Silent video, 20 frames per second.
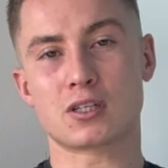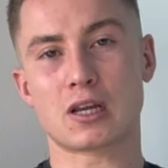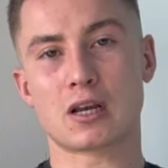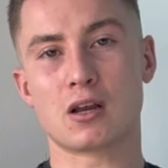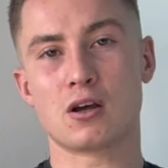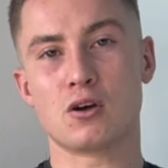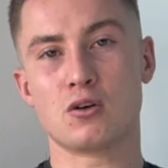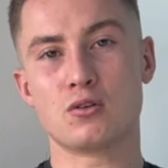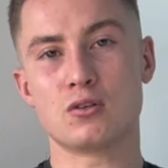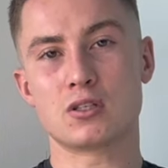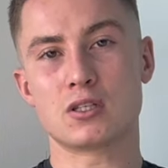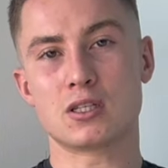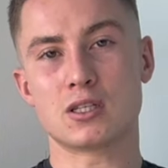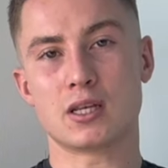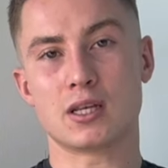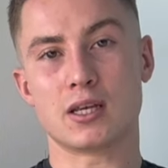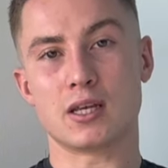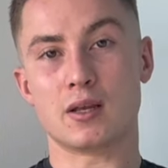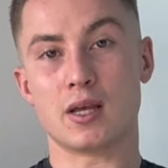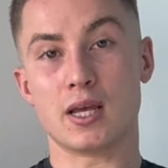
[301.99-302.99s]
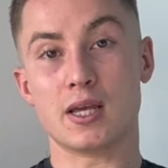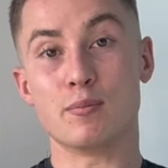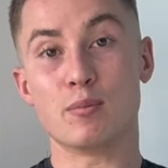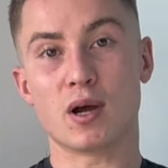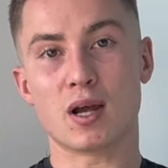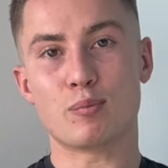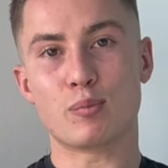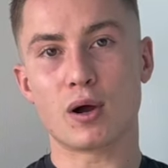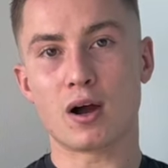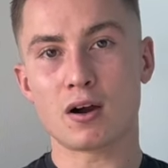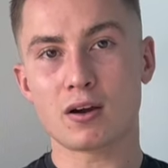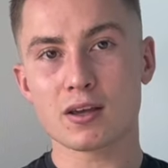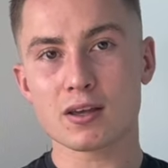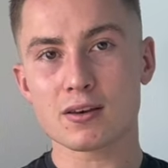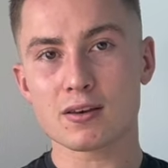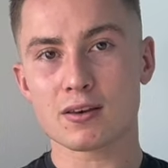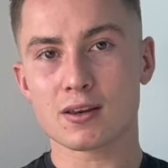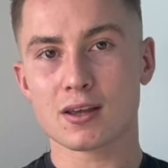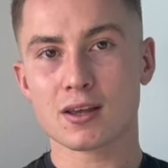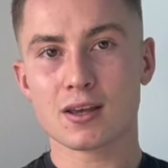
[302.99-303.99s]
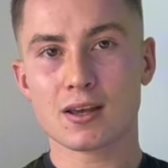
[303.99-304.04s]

close in my pocket,